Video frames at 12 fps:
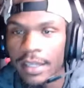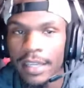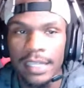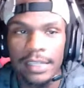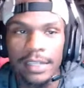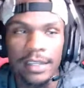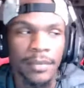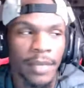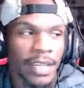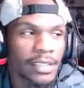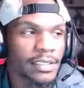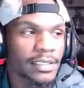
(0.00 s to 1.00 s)
it
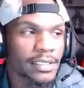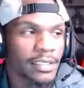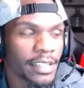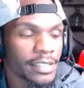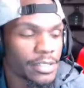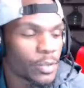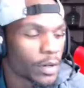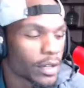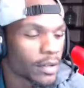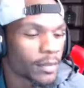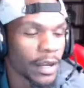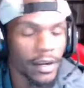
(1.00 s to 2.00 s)
makes it super
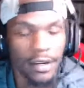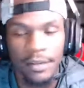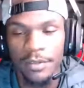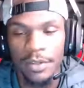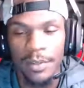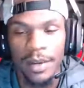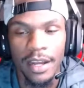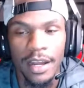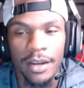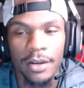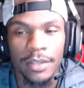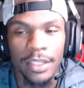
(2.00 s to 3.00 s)
competitive no matter
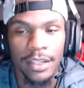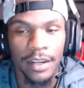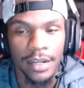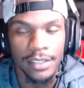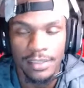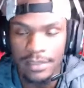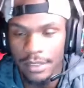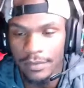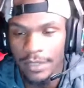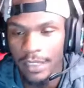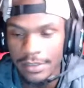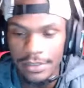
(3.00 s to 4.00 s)
how old they are. I just love
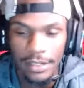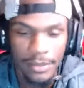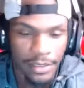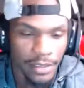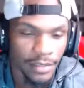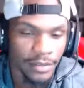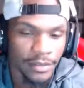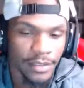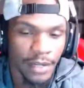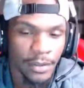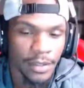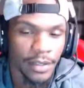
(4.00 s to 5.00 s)
that. So I rather
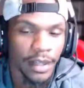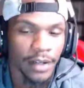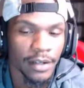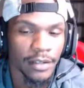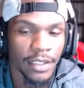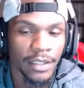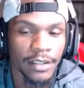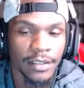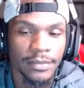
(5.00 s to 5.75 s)
that all day.